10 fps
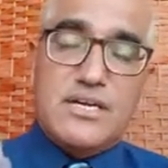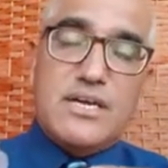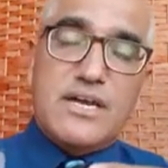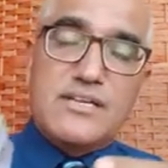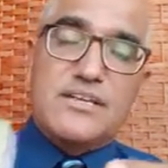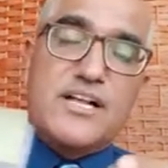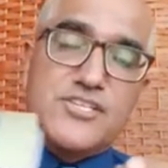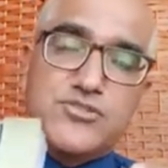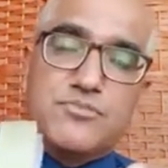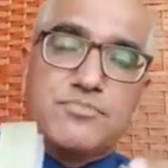and it
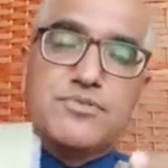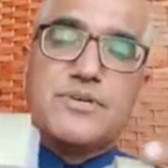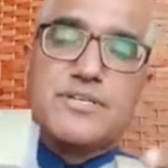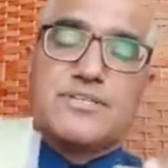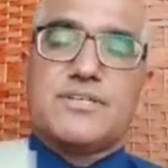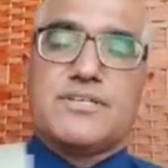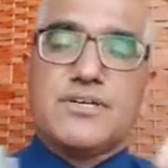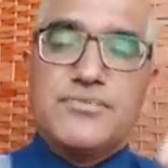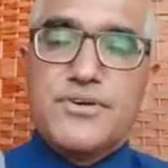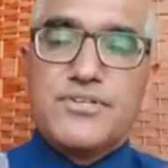also prevent
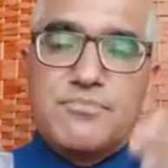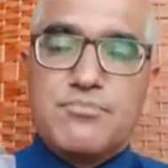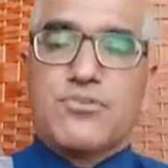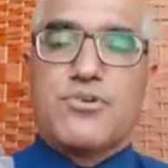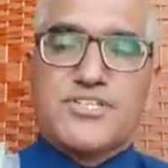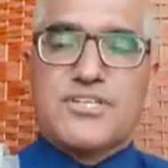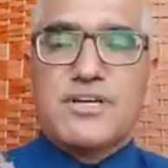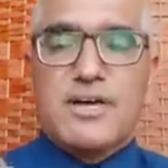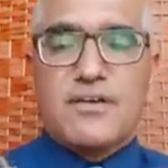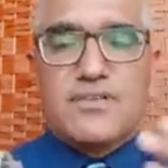further progression
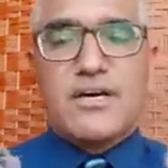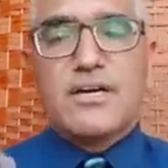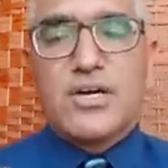of the